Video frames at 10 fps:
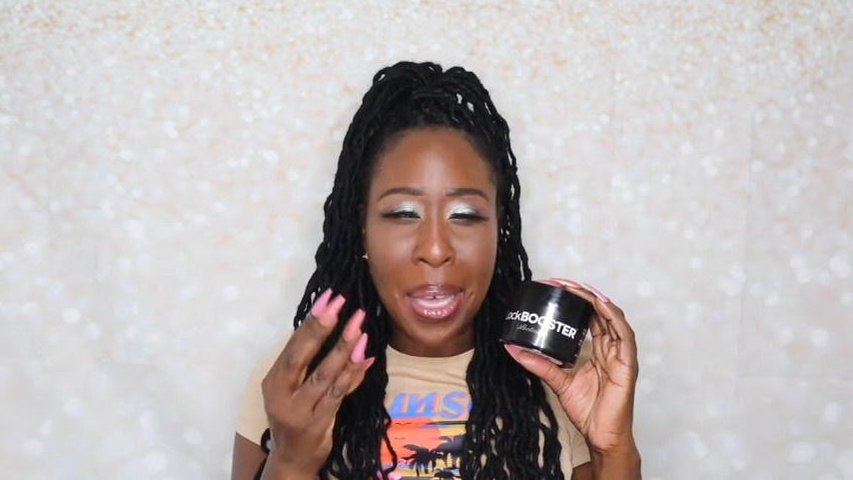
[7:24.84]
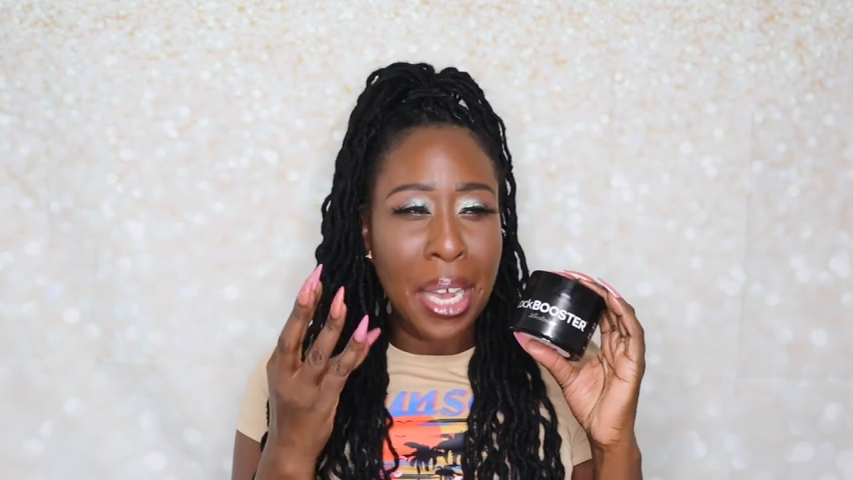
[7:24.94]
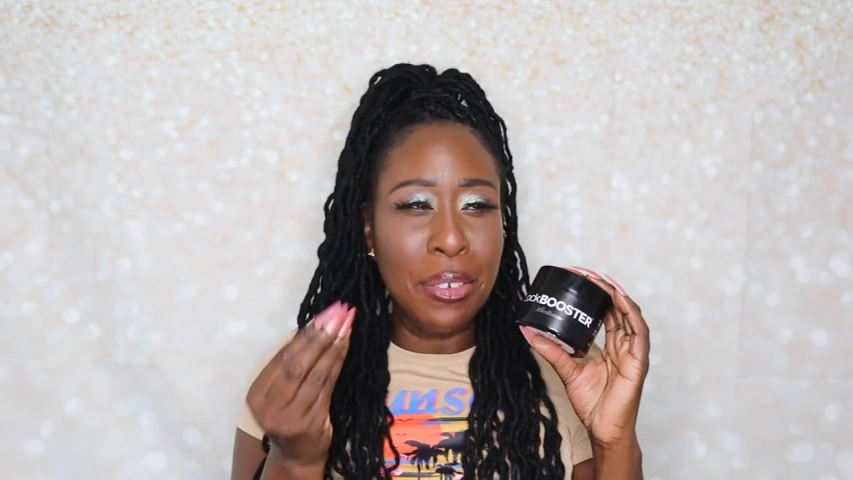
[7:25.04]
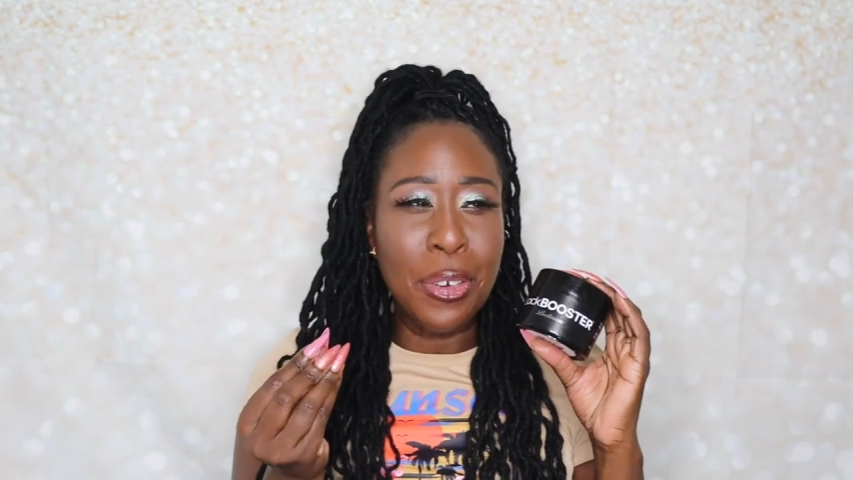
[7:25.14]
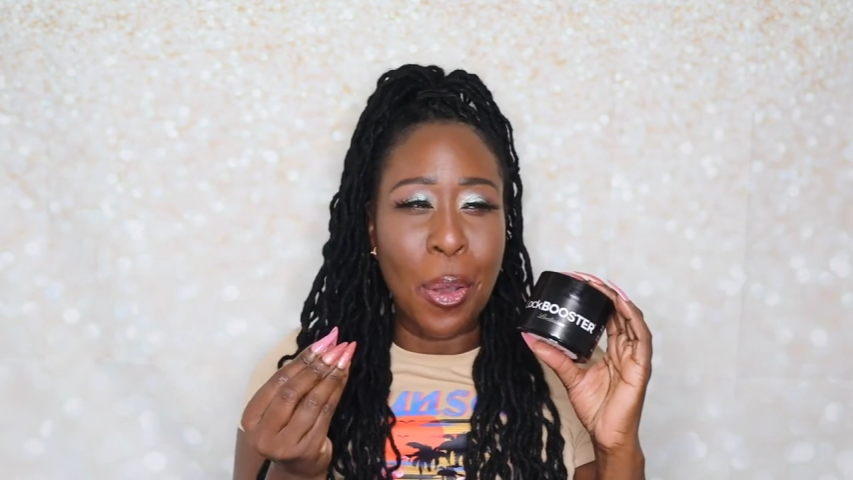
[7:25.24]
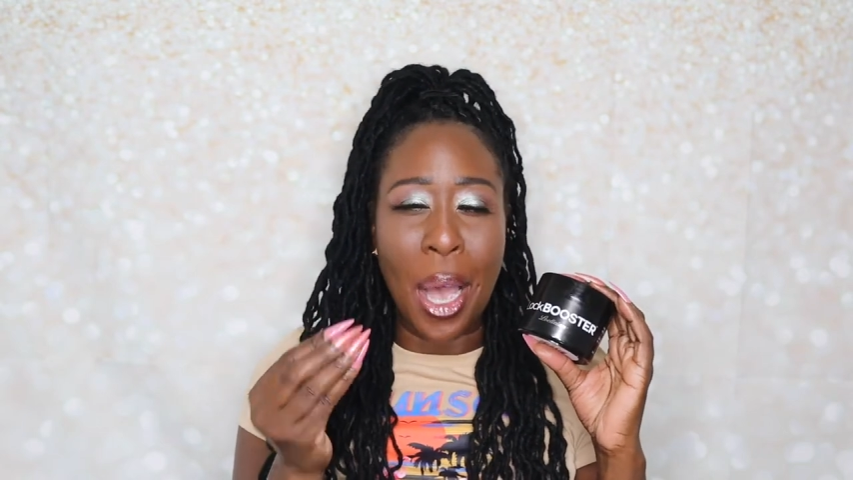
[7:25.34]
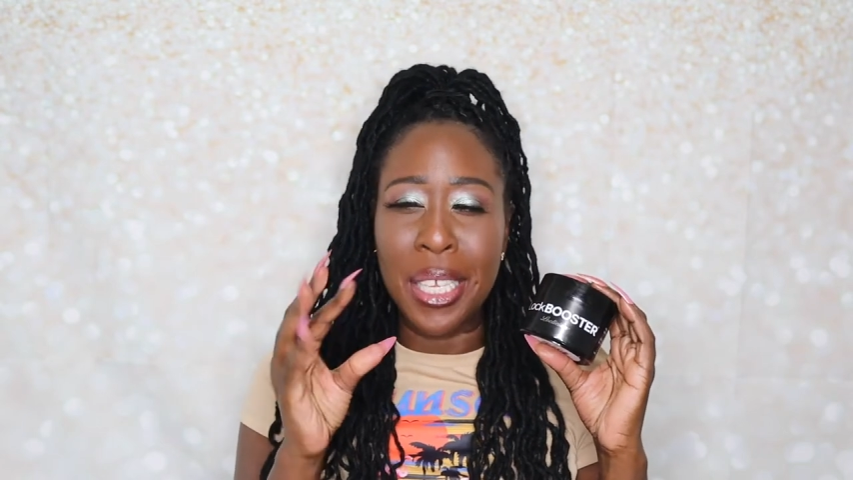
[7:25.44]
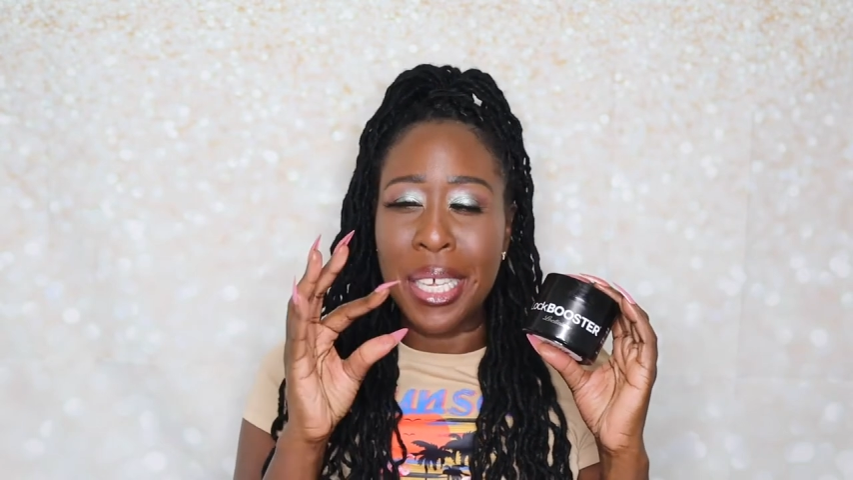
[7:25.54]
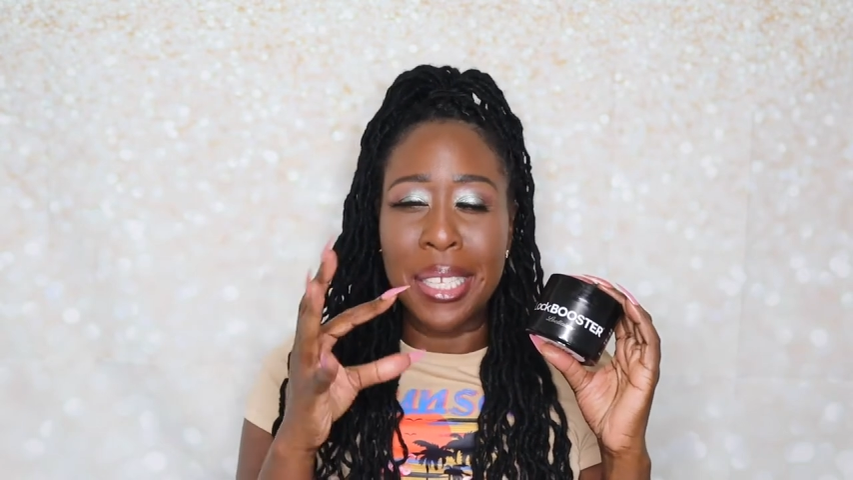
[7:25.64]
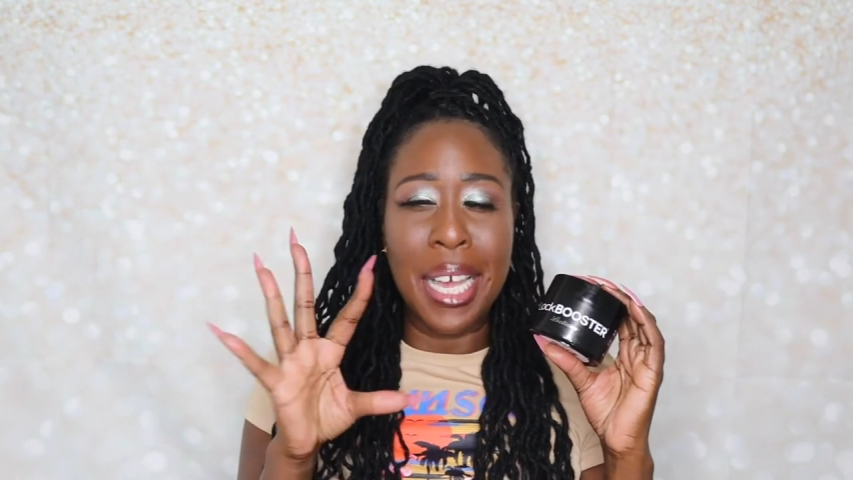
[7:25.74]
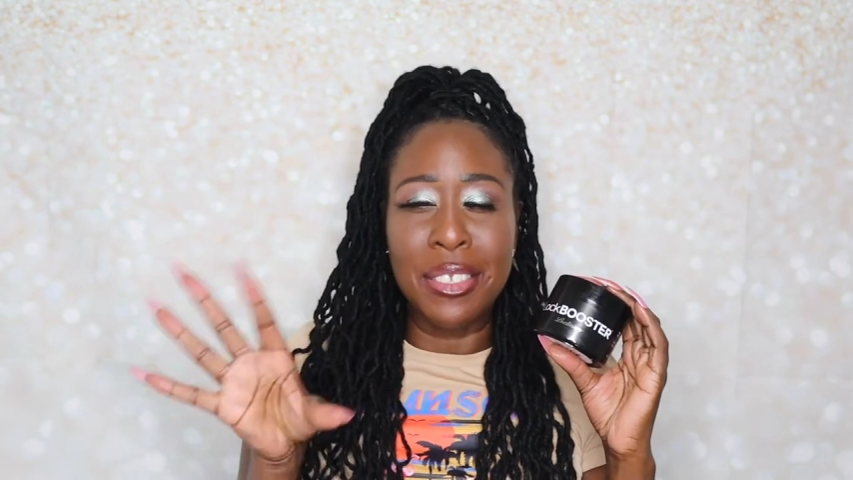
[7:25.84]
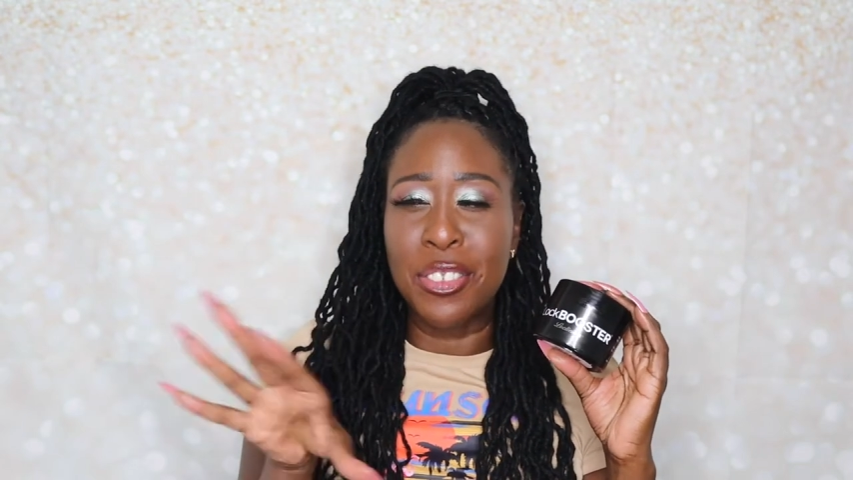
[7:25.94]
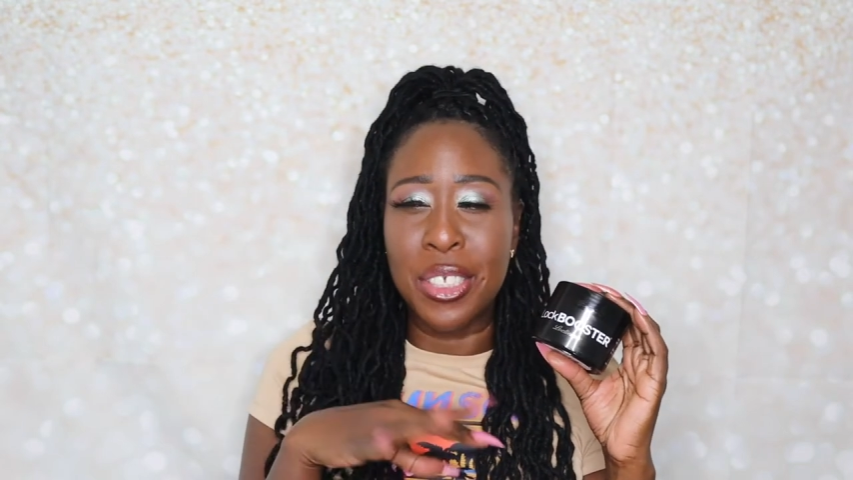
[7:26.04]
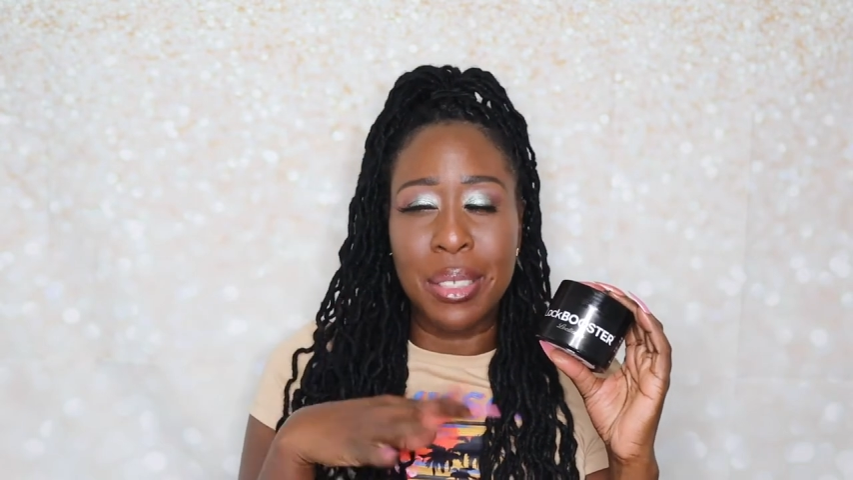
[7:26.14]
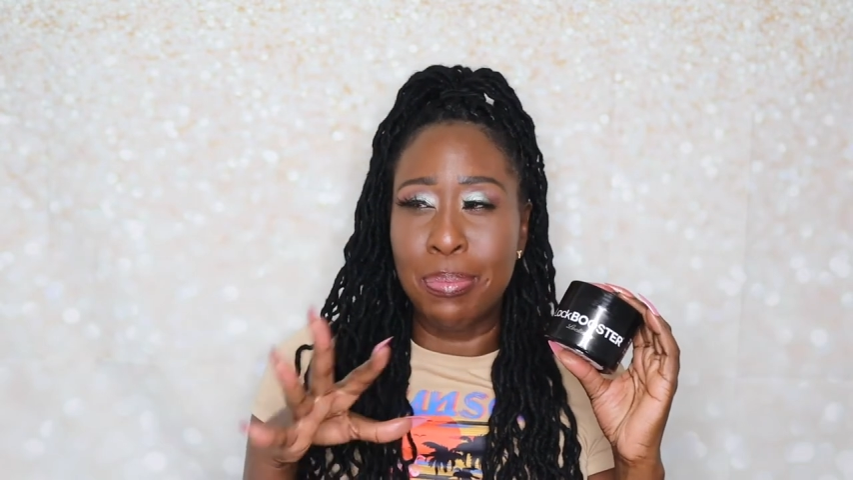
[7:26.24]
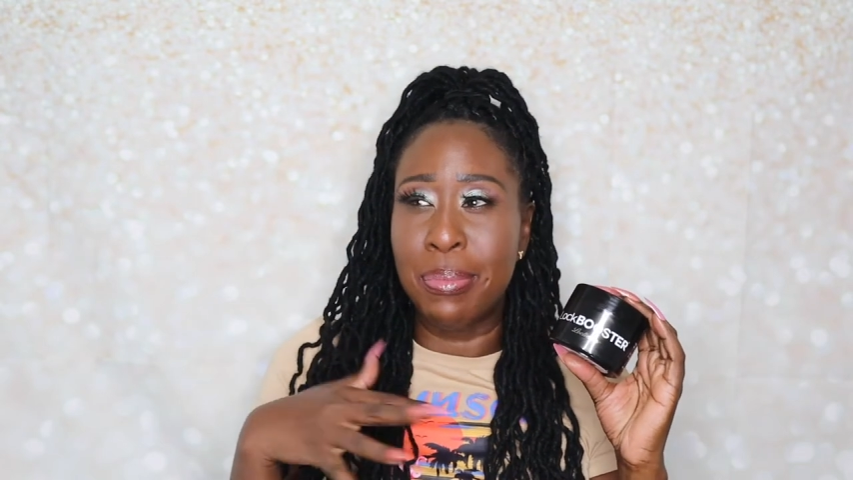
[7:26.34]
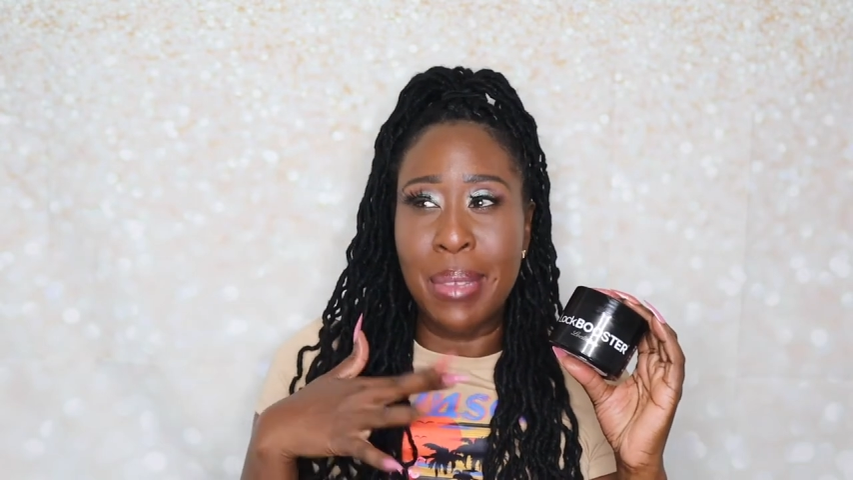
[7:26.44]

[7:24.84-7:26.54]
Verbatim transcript: I don't know, I, and that's just,